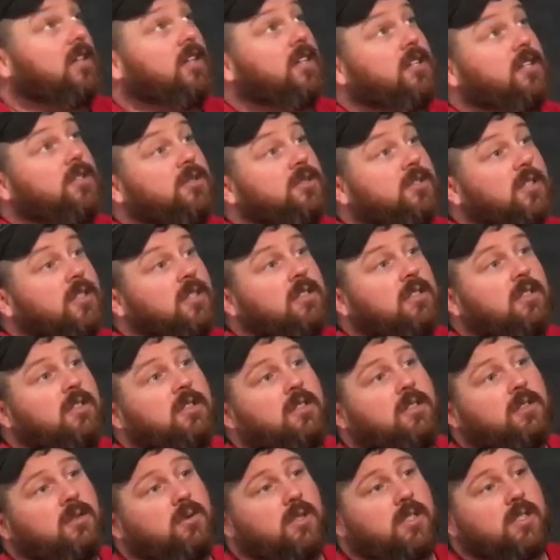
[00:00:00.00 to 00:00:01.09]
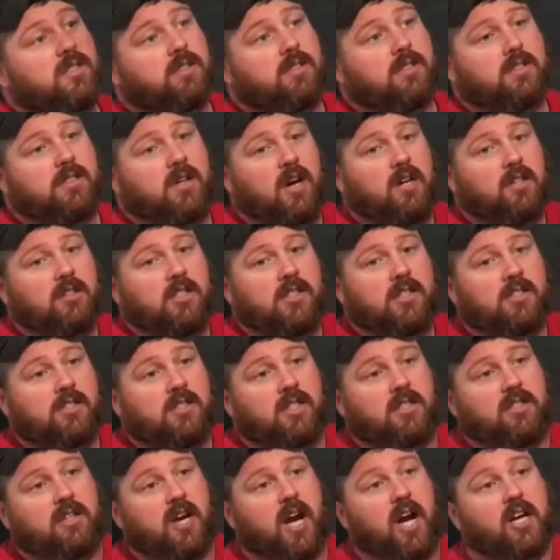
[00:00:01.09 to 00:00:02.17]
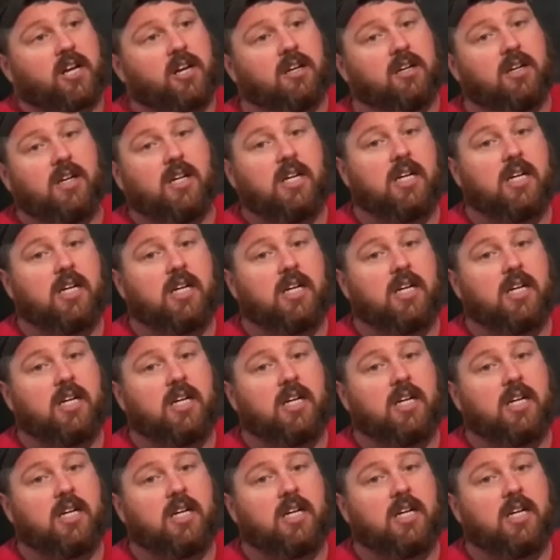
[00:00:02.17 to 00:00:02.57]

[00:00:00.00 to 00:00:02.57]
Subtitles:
there using was this Ugly Stick Tiger.